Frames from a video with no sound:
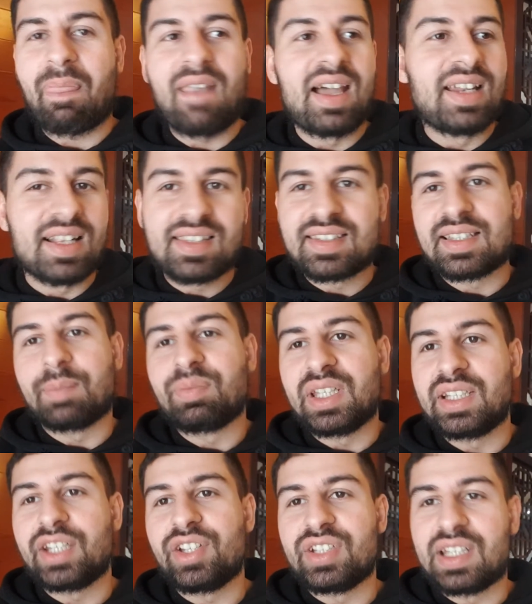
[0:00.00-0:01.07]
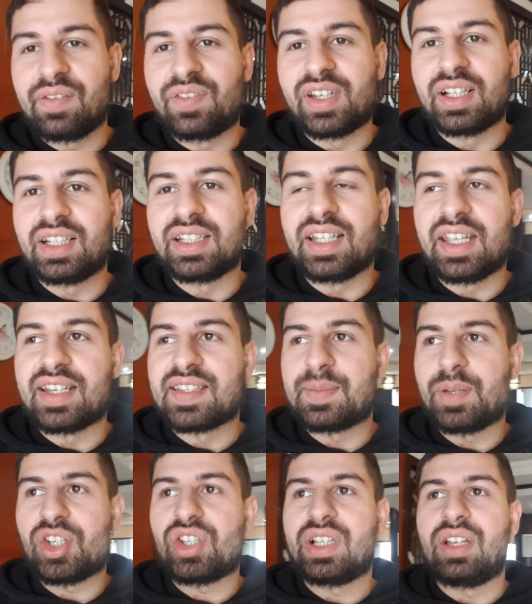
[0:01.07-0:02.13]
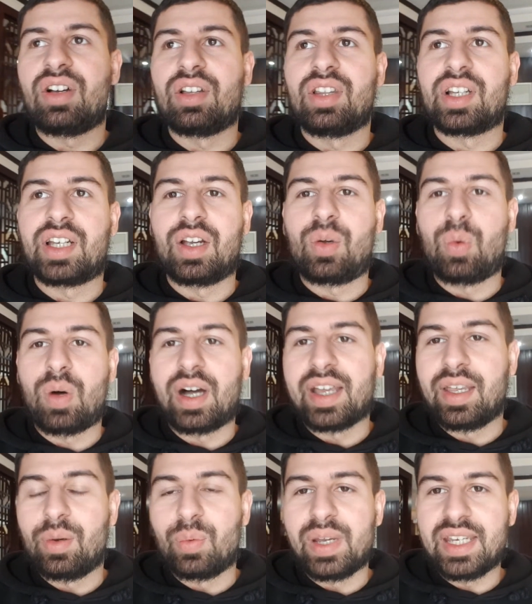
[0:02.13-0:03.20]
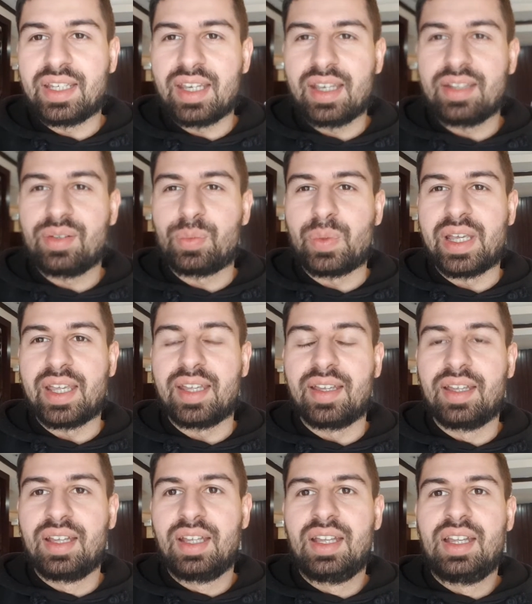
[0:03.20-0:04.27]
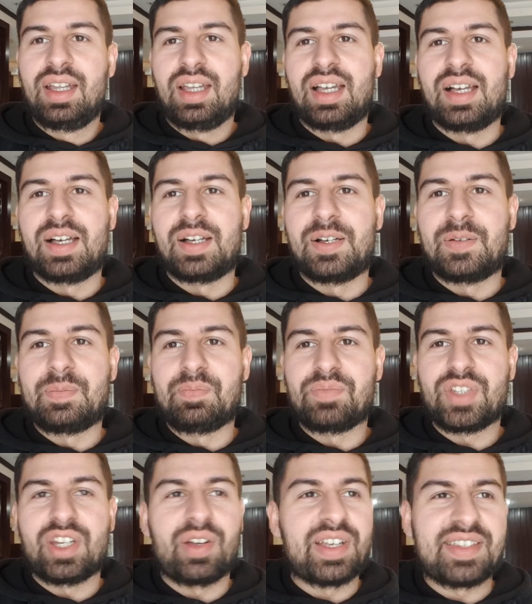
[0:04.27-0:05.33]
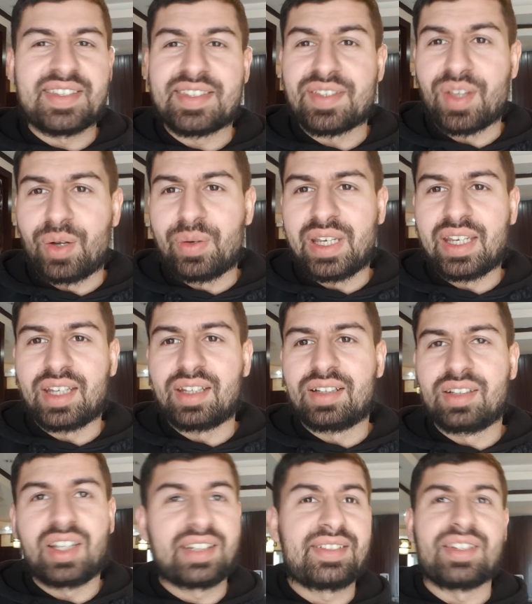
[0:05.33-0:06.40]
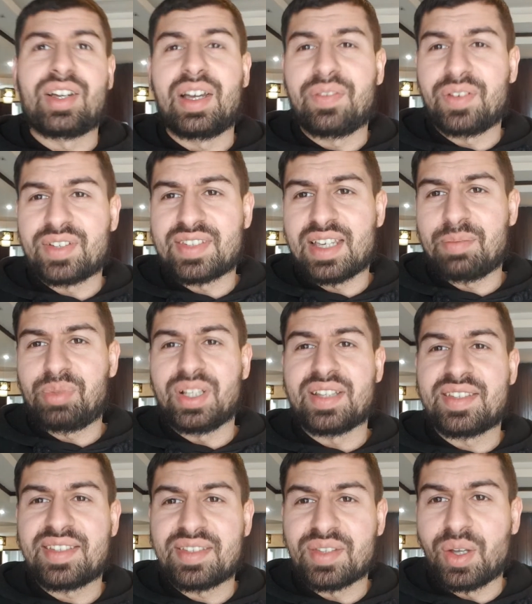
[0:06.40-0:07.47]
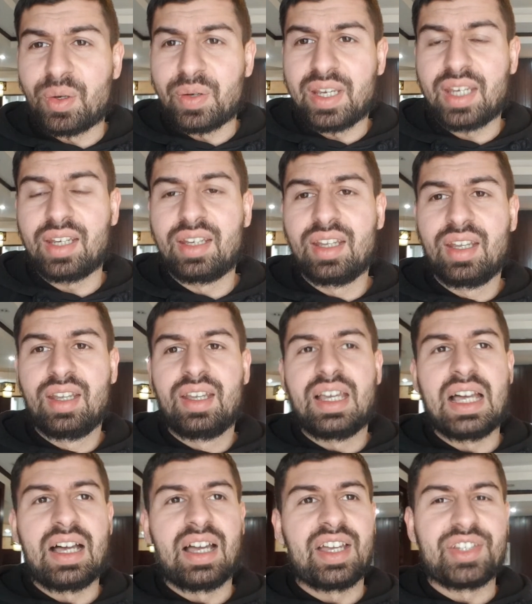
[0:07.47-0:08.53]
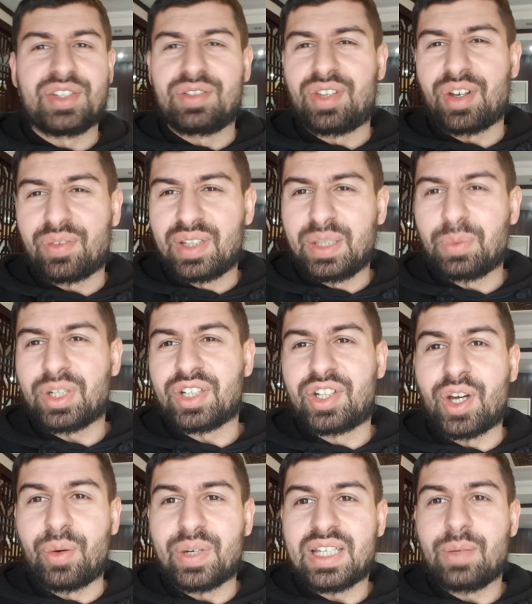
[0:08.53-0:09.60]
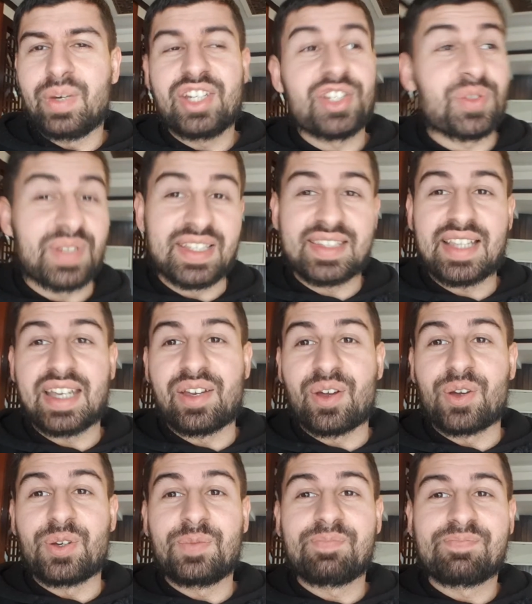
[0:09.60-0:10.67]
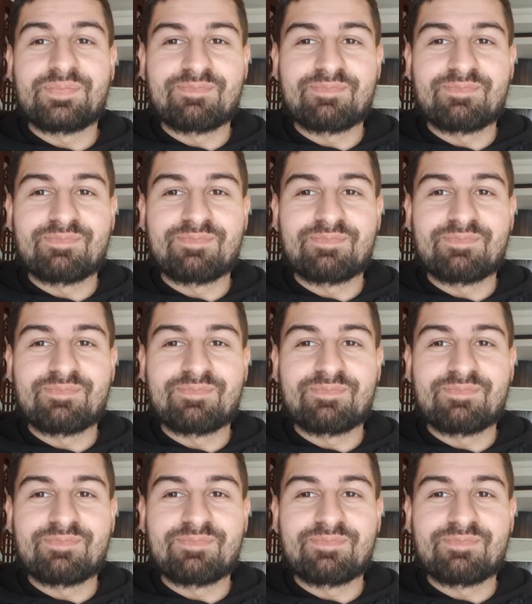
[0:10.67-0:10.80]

that's something that you definitely need, especially on like a quiet weekend where, you know, it's snowing. Like tonight, for example, it's snowing and you don't really want to go anywhere. You just want to stay home.